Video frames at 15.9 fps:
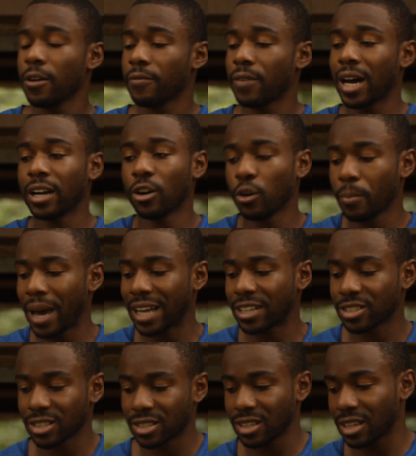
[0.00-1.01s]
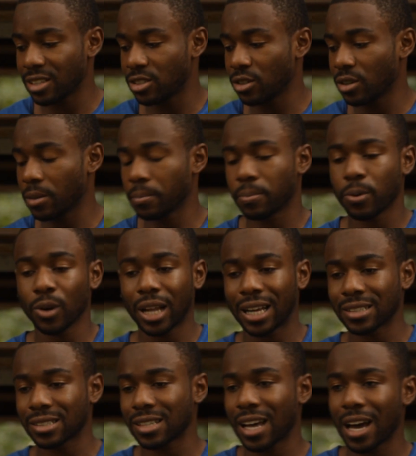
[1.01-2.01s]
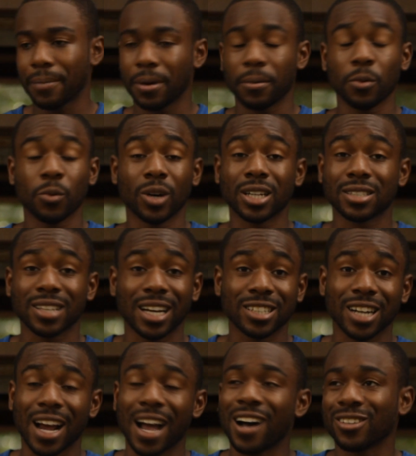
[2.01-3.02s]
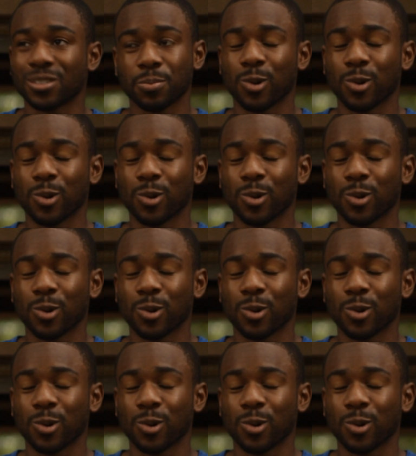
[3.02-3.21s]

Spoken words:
Find old mattresses you can pull outside, maybe one inside your house,